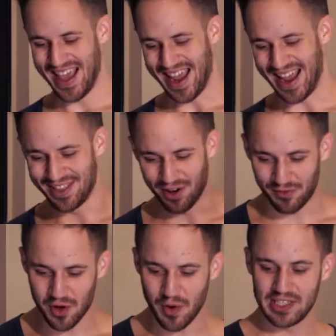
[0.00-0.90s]
And there are a
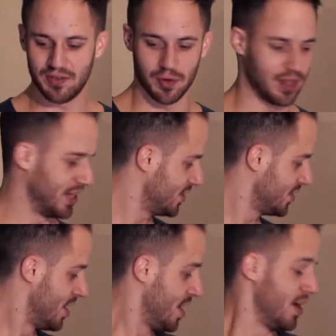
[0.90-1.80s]
few ways of doing
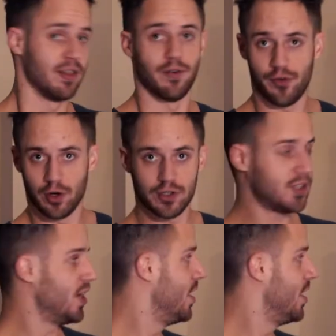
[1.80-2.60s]
this. The first